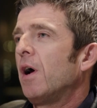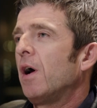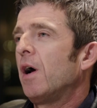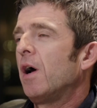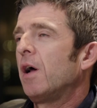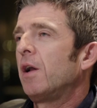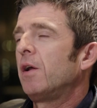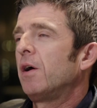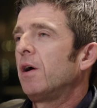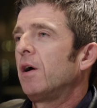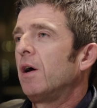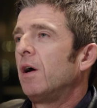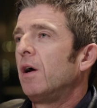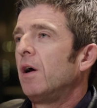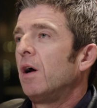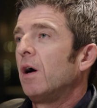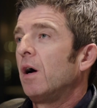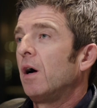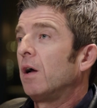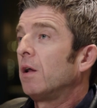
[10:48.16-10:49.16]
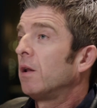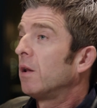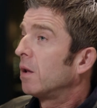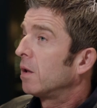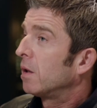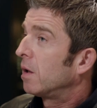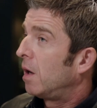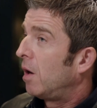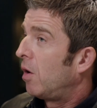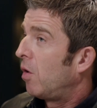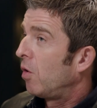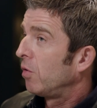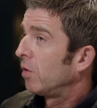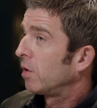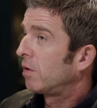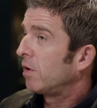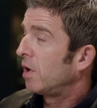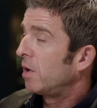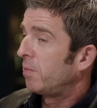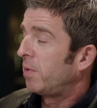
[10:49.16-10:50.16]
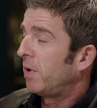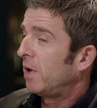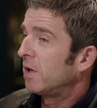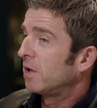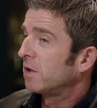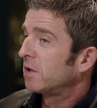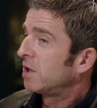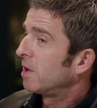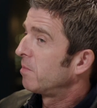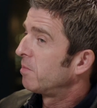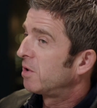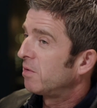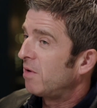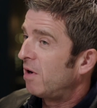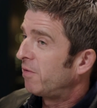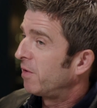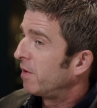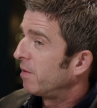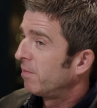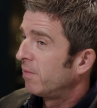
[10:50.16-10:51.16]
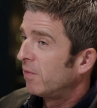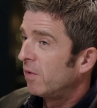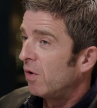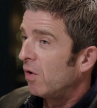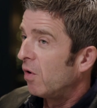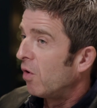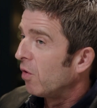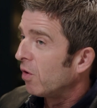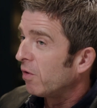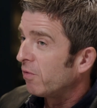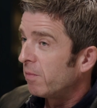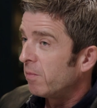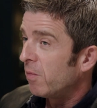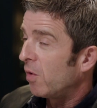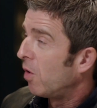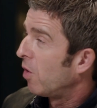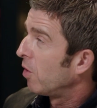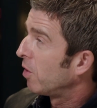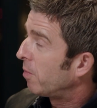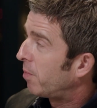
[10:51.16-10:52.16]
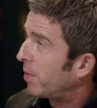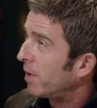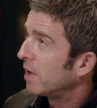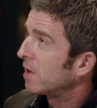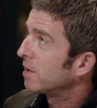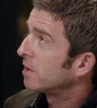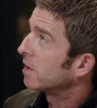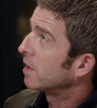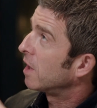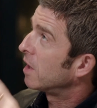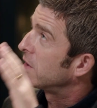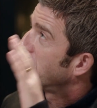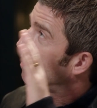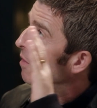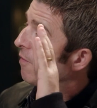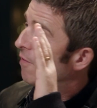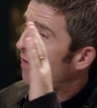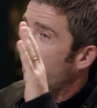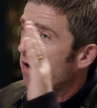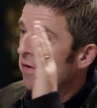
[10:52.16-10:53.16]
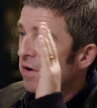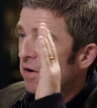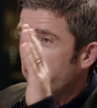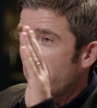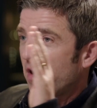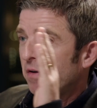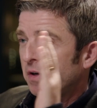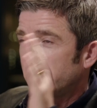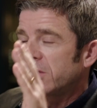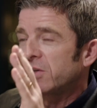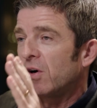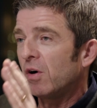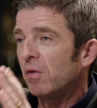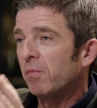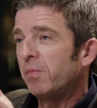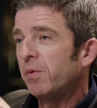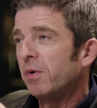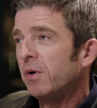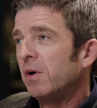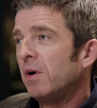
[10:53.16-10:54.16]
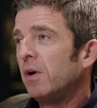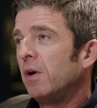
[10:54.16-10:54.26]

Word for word: And uh, all the great players seem to have it. All of them. All the players that get to the very, very top